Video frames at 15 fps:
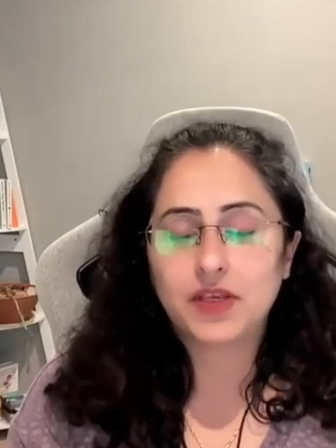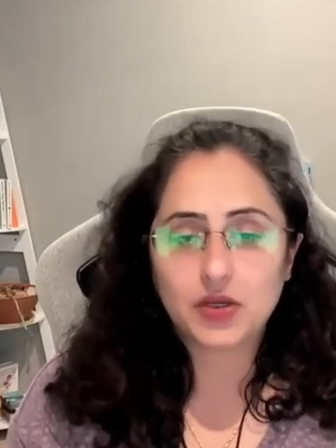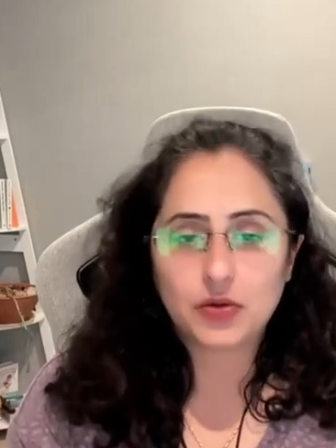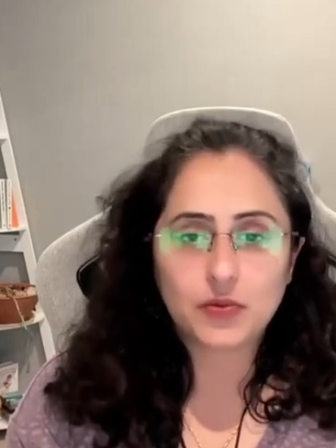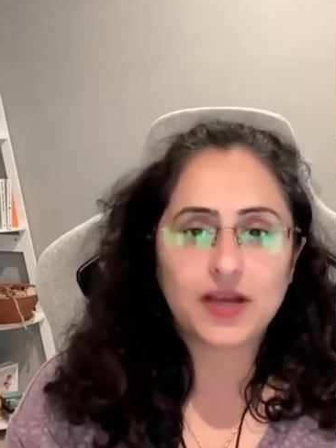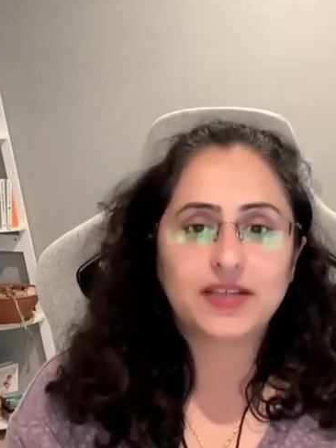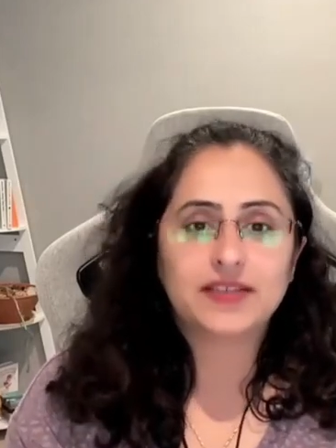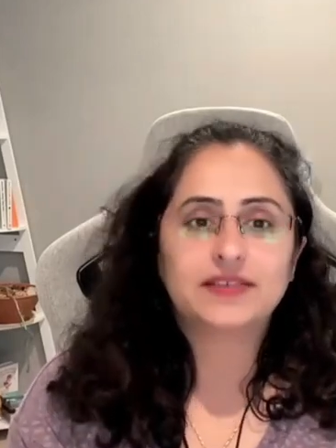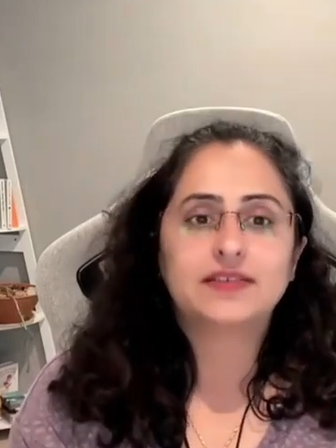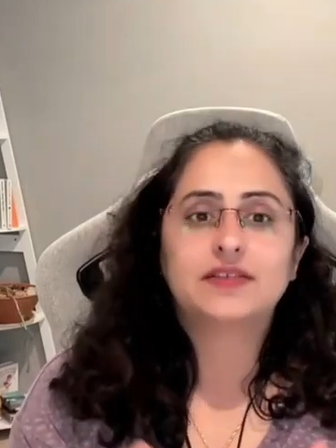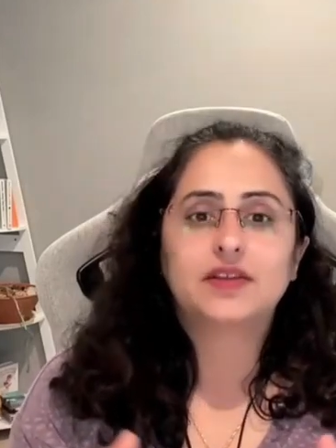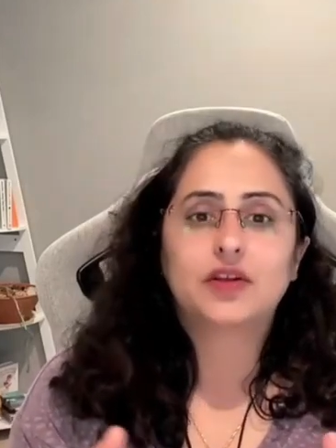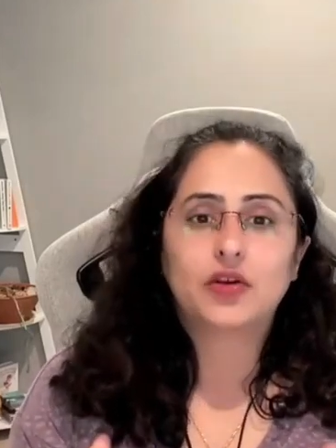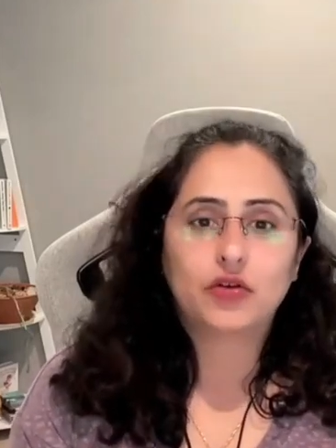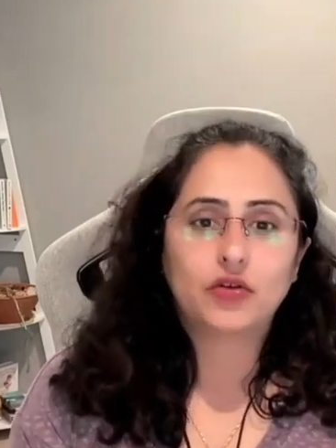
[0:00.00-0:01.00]

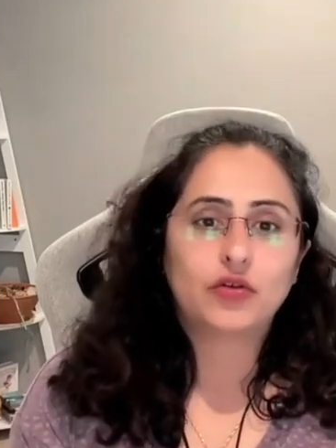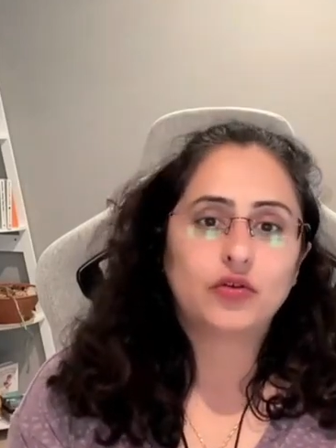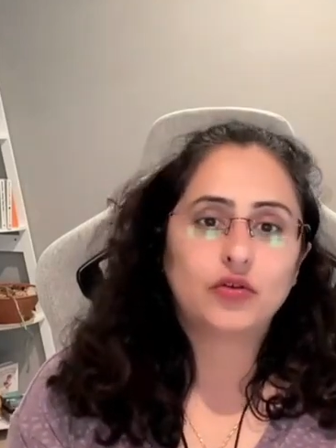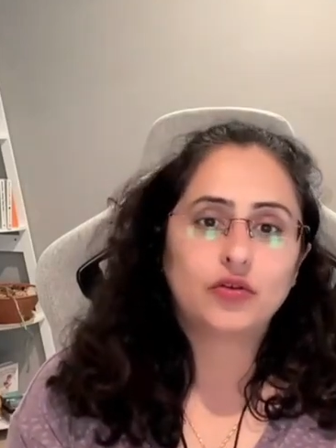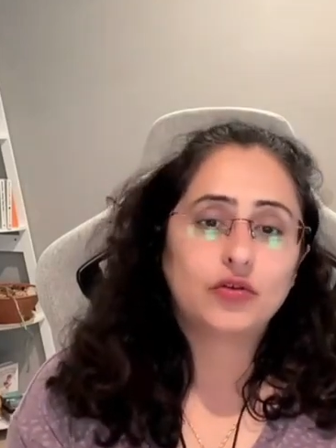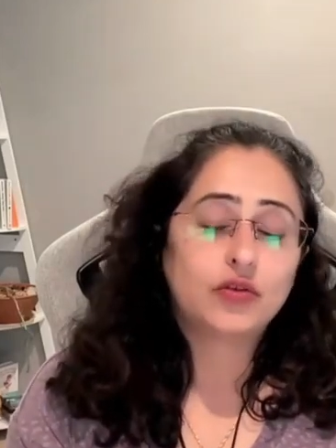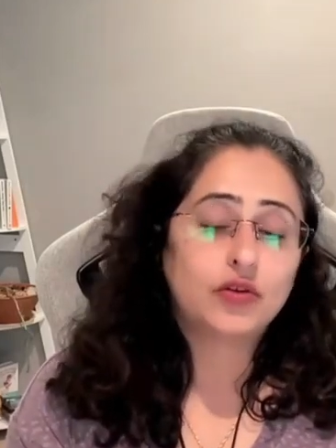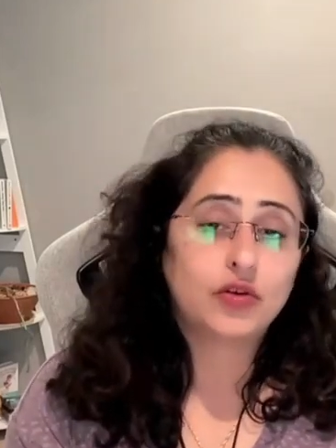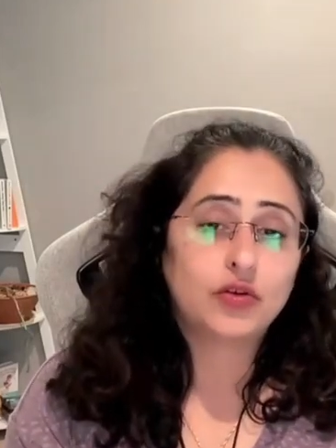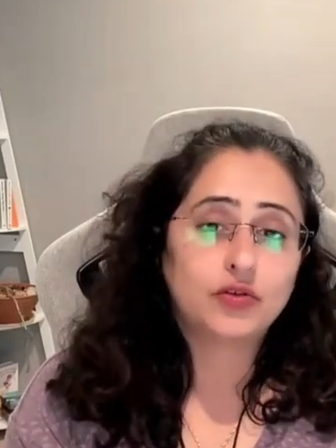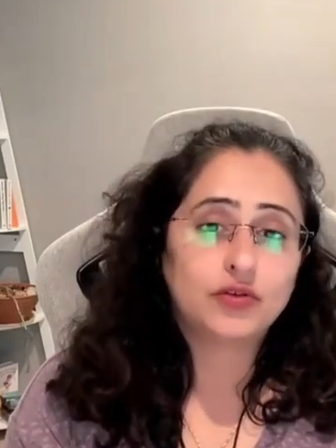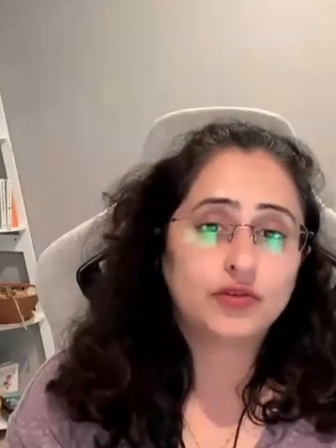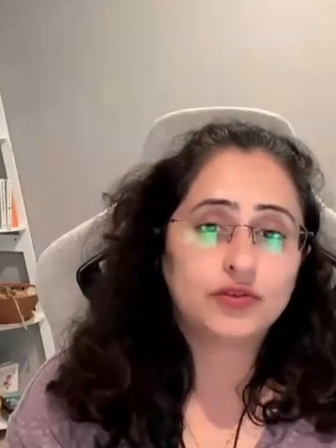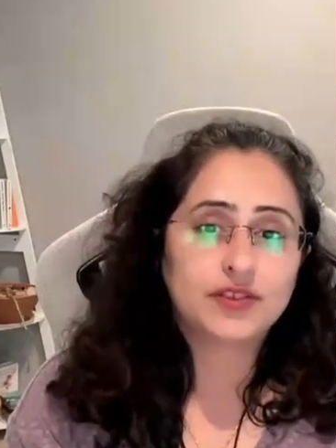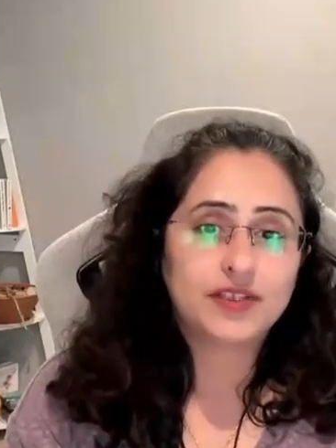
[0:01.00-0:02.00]
US who
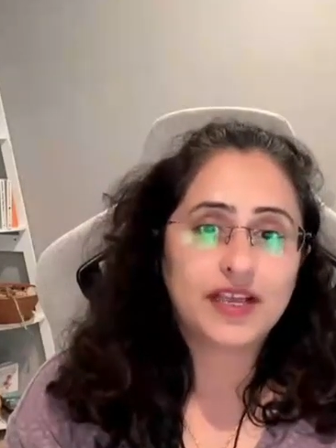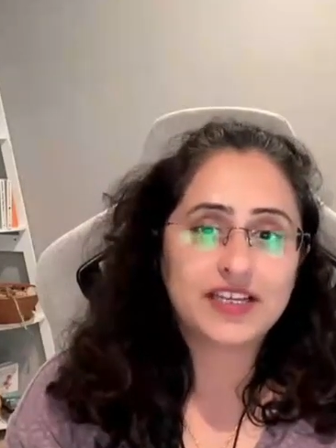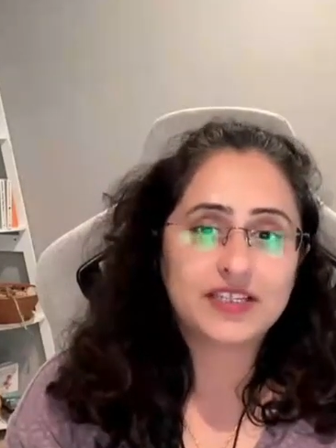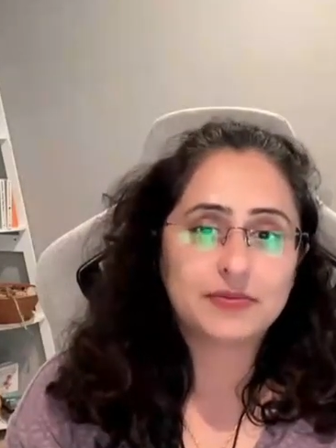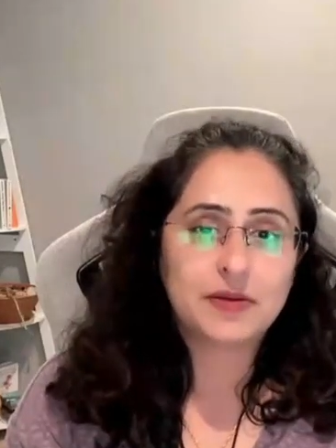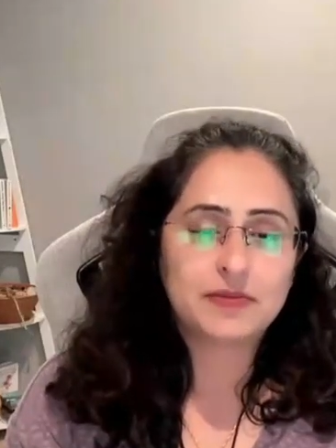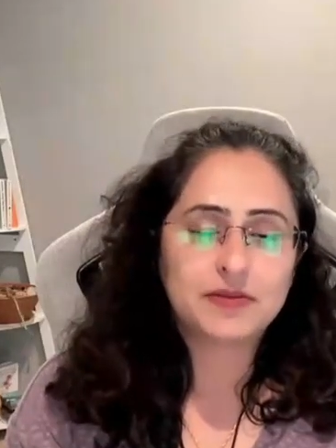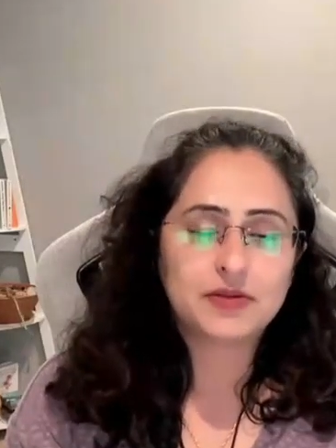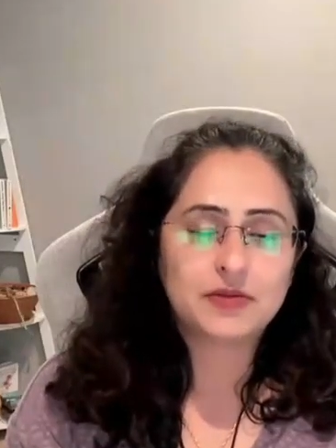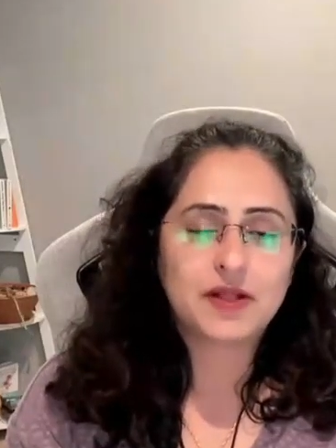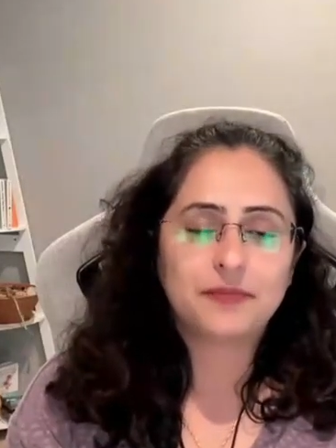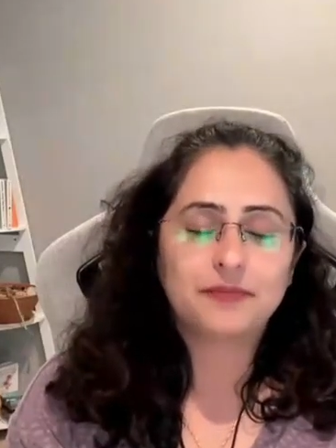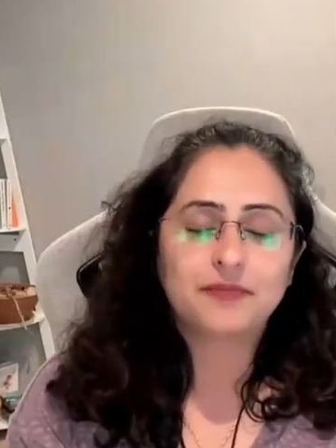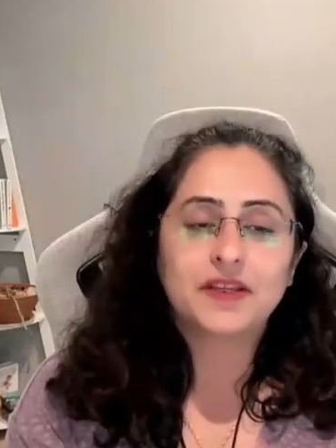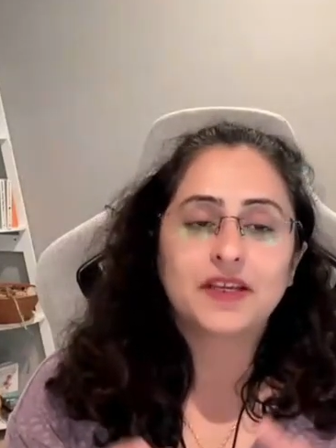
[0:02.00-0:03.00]
use XPM as
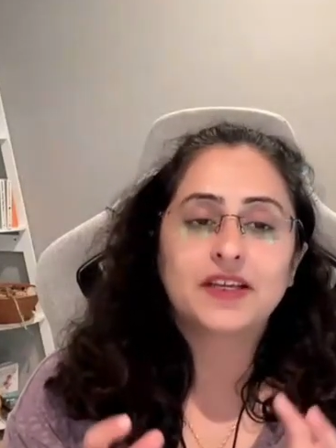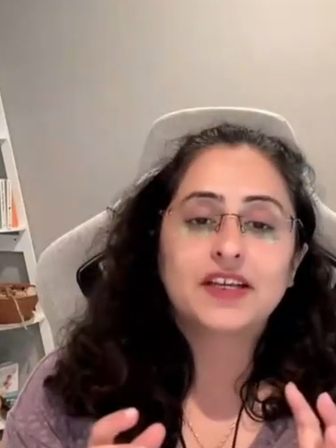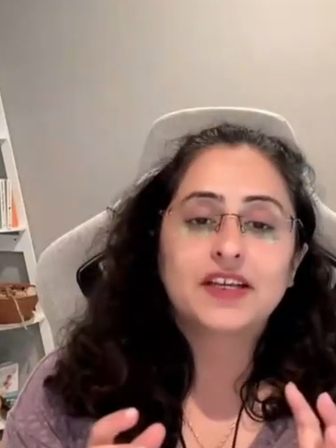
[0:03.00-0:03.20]
well.